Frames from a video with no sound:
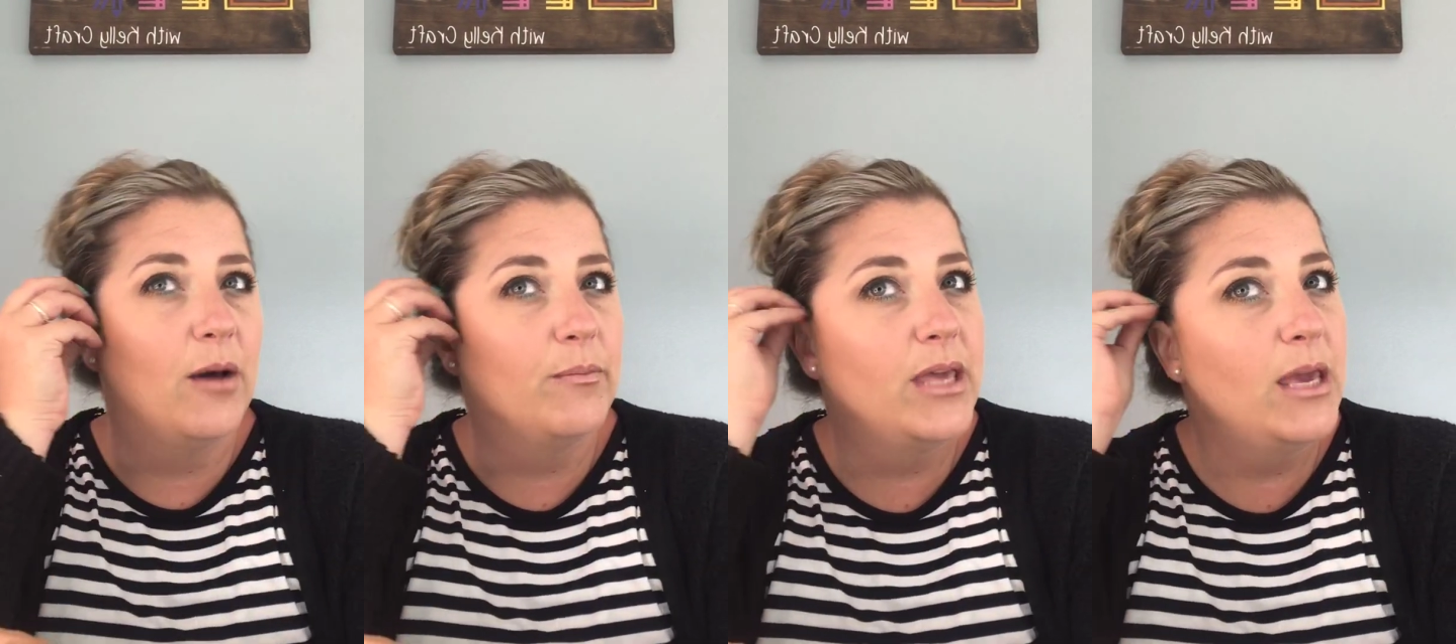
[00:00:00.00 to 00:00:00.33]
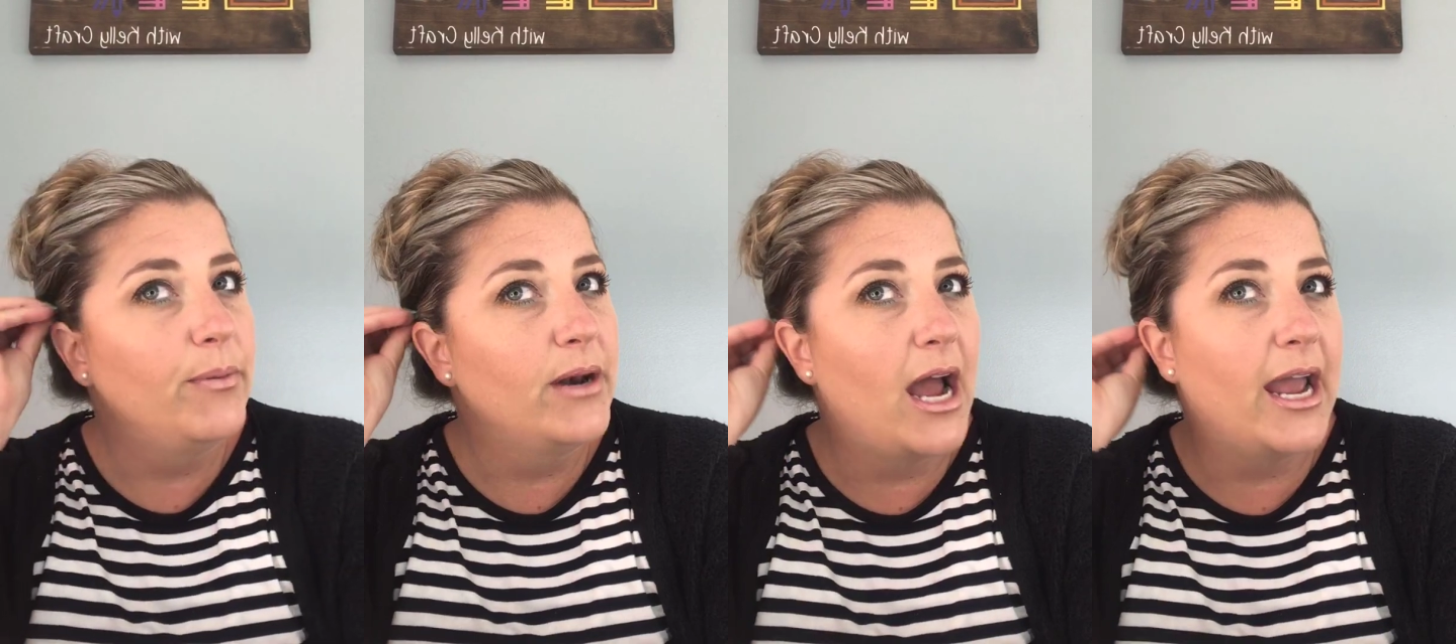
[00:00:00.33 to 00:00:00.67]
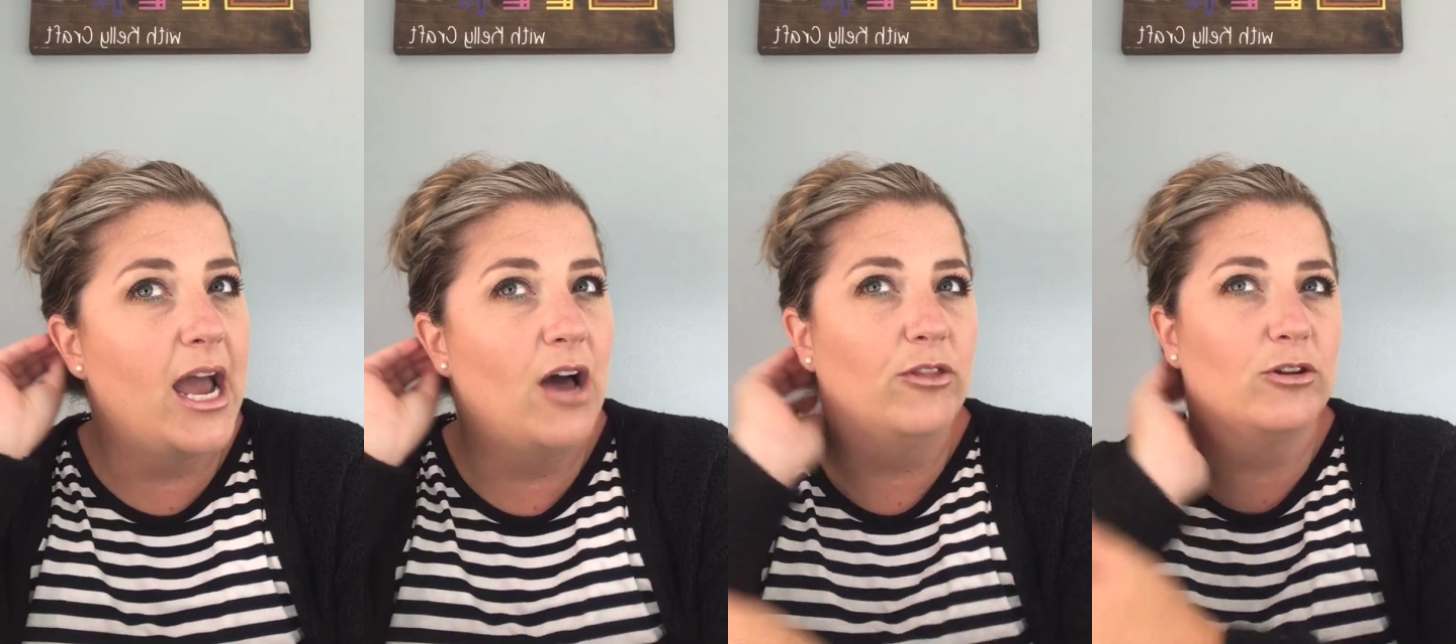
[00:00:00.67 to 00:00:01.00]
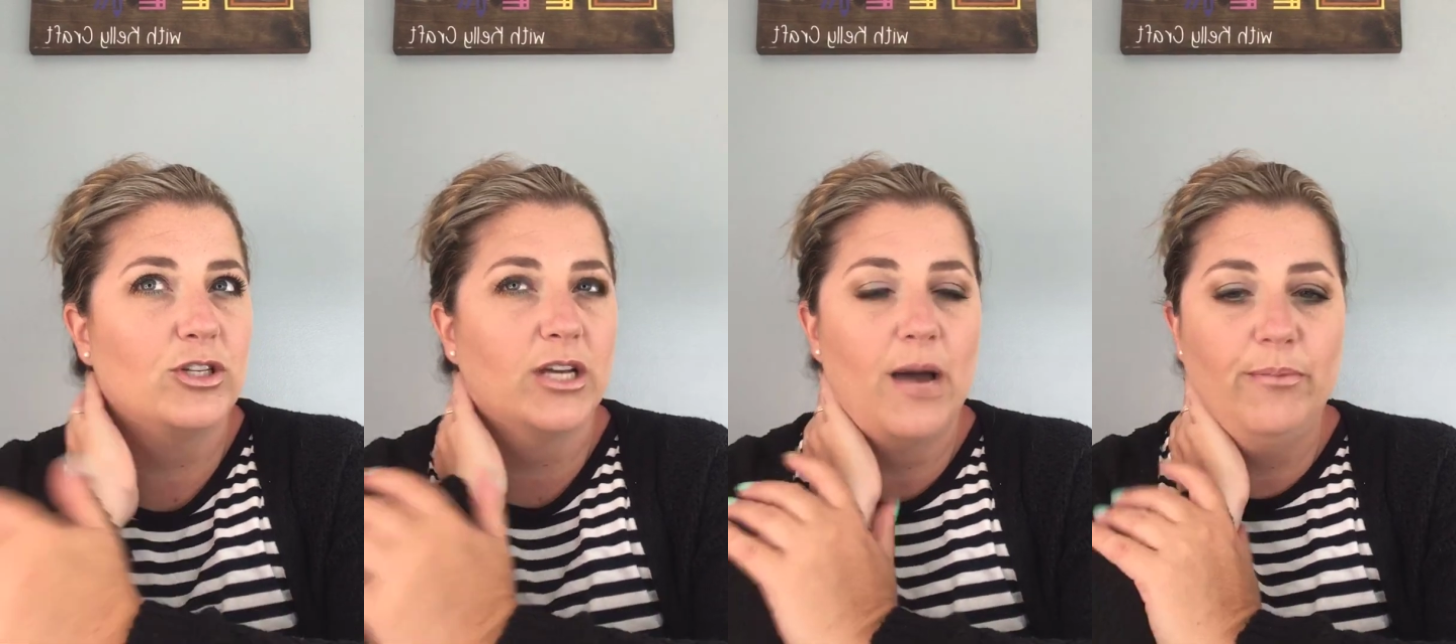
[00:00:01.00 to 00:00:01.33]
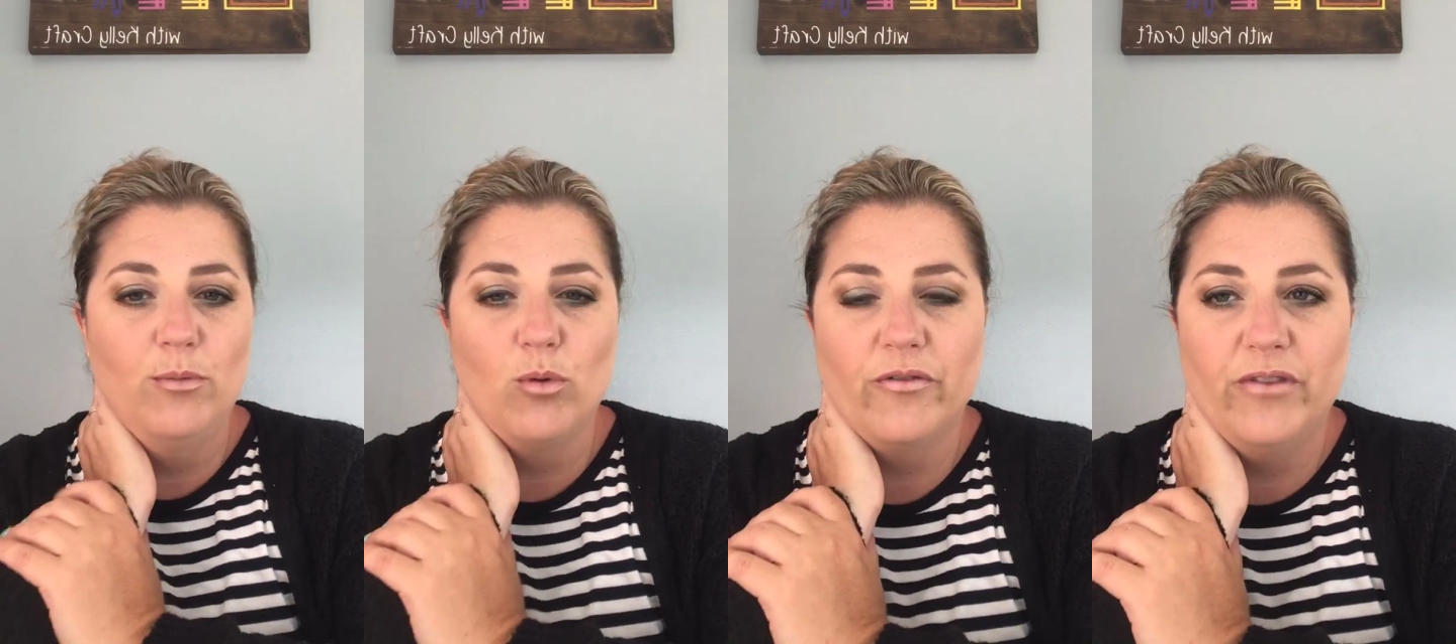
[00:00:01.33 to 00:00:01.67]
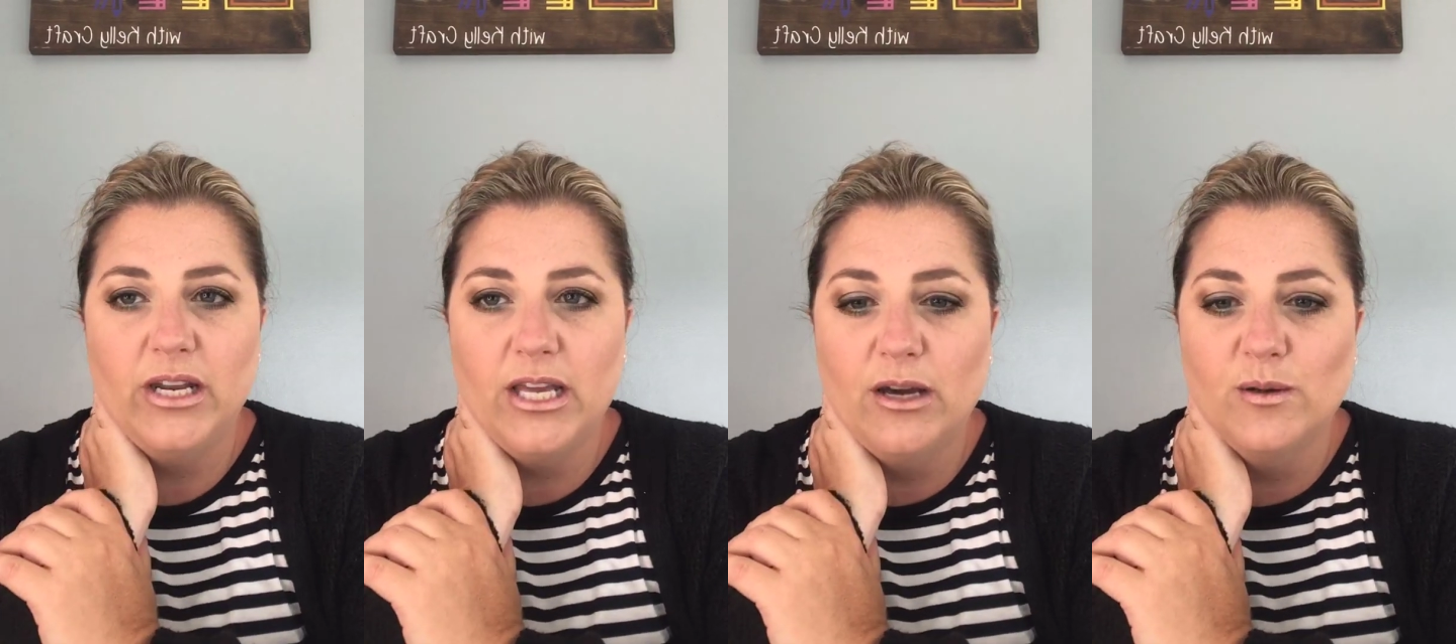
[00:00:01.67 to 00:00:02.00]
Keep an eye out. There's a couple more
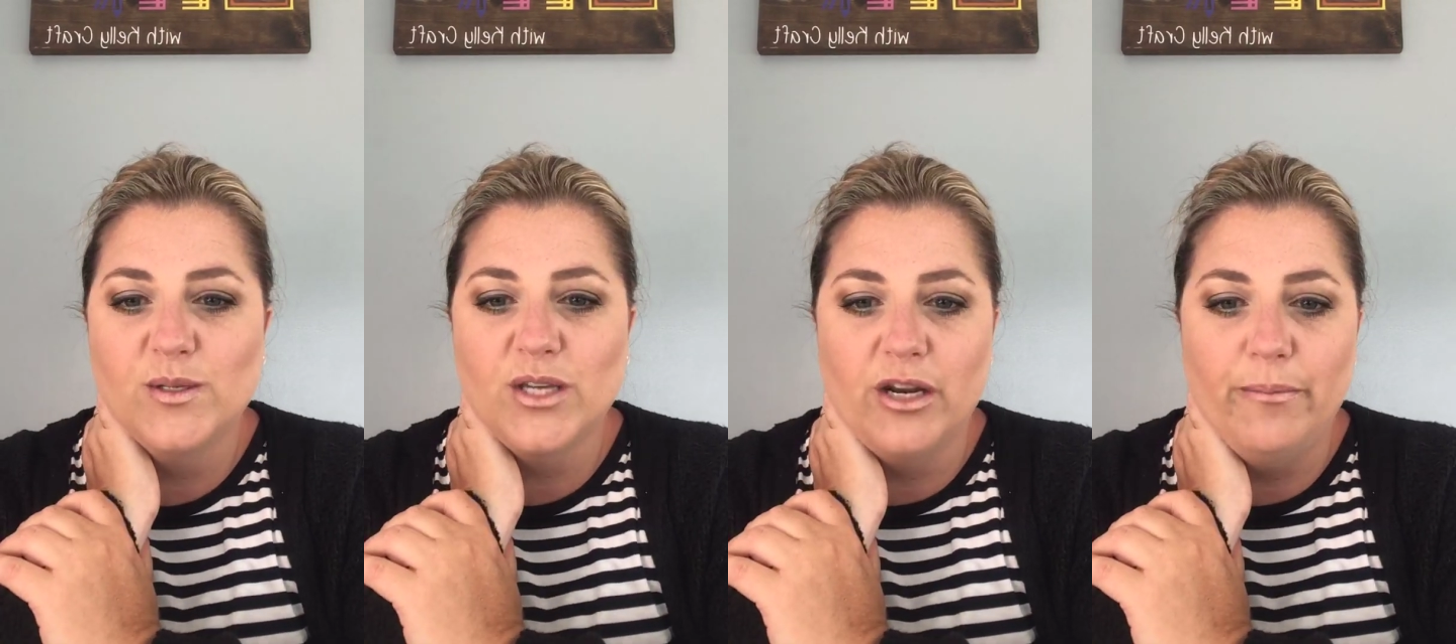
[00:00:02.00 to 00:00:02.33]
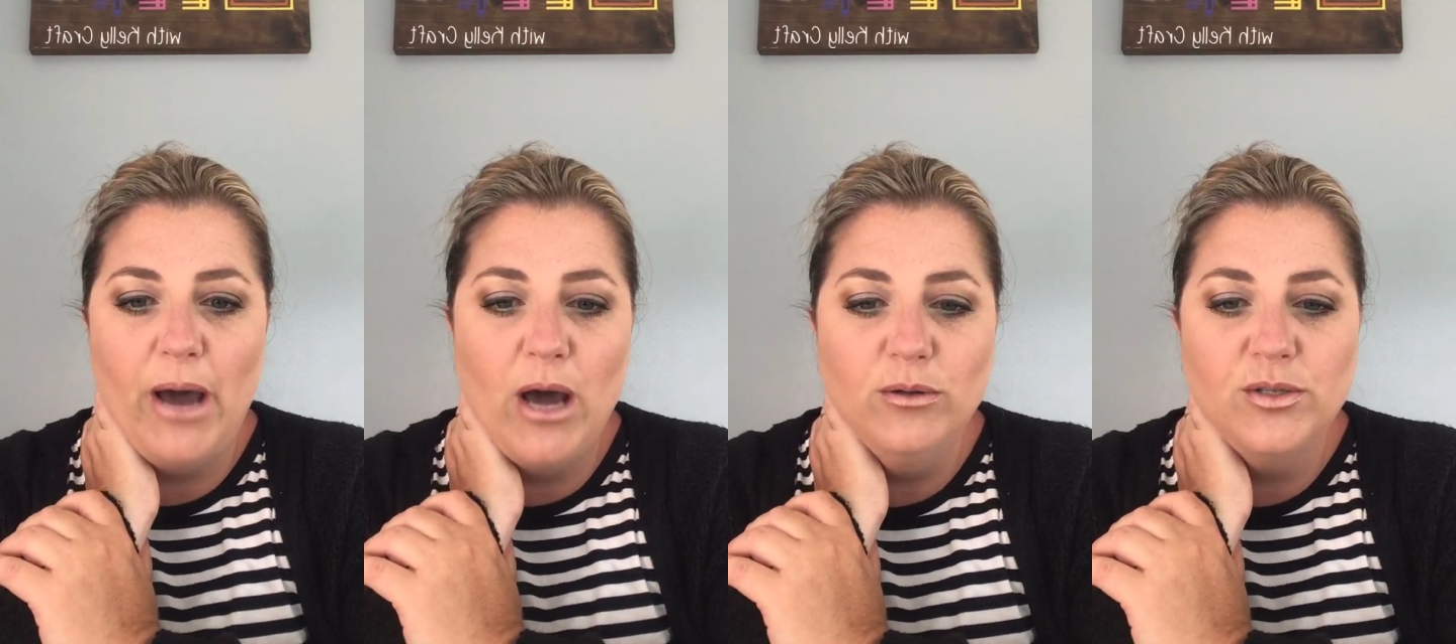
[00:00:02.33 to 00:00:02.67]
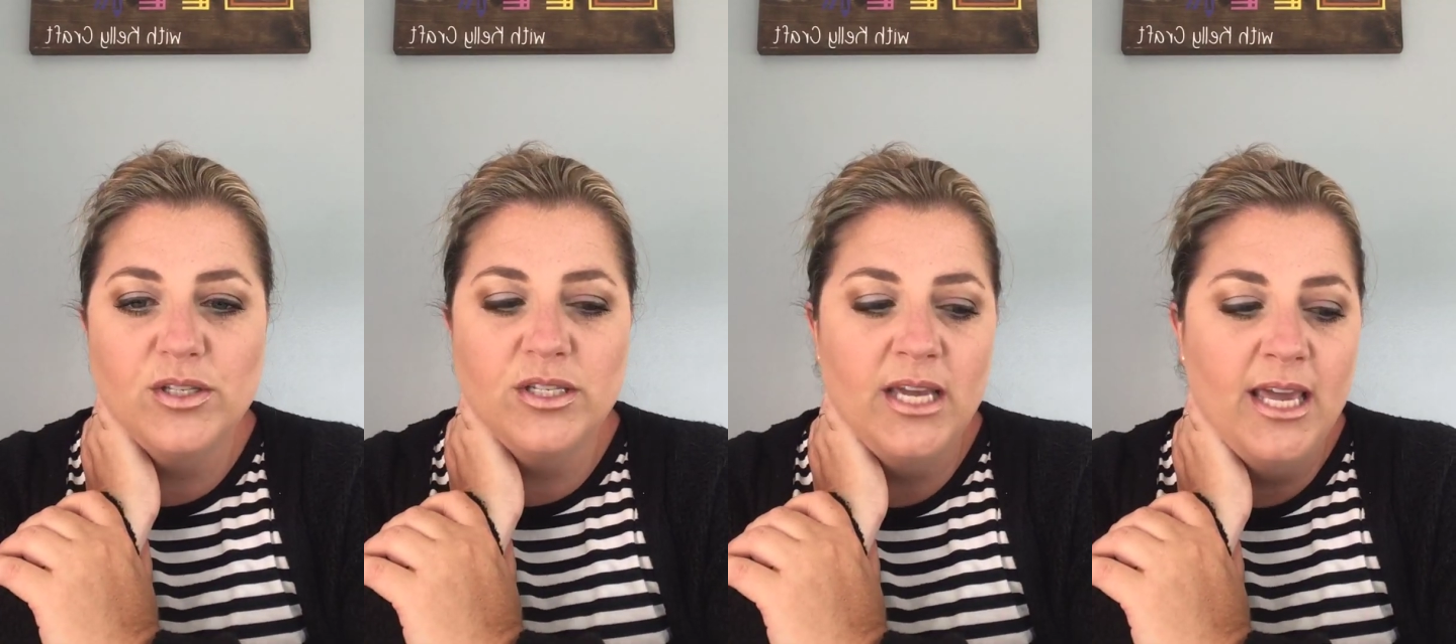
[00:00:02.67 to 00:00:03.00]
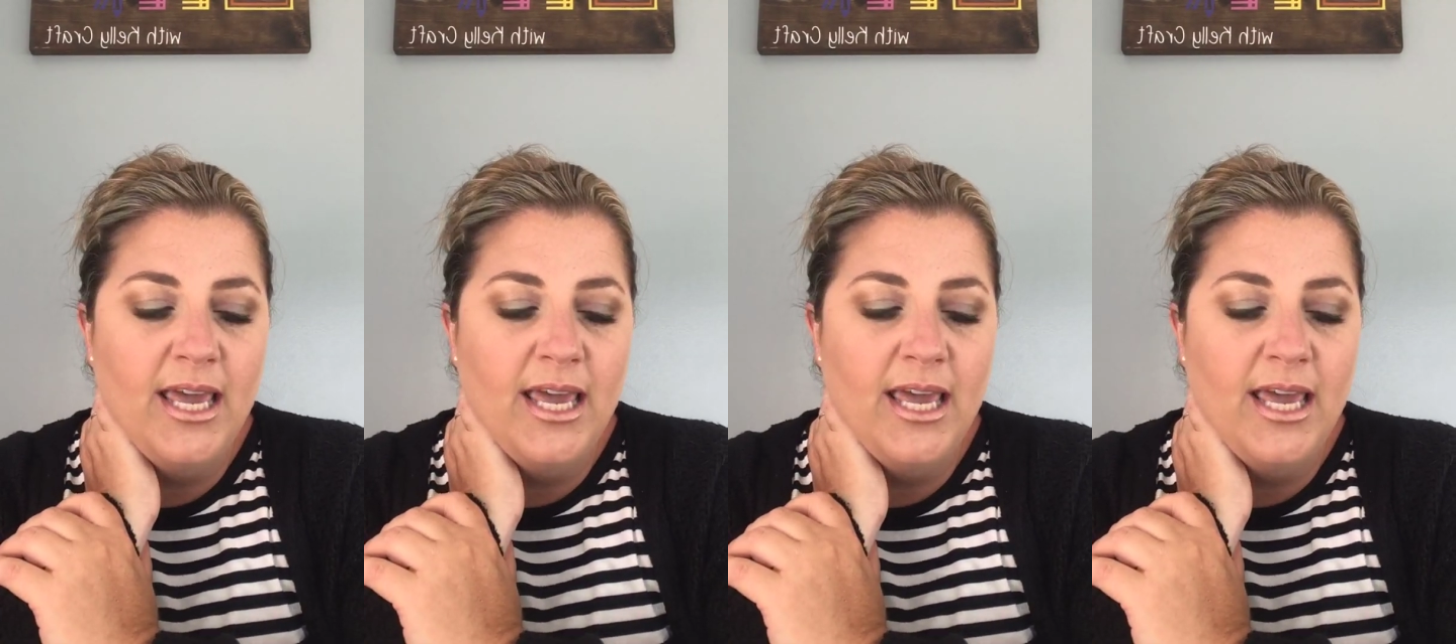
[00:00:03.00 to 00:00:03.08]
videos going to post,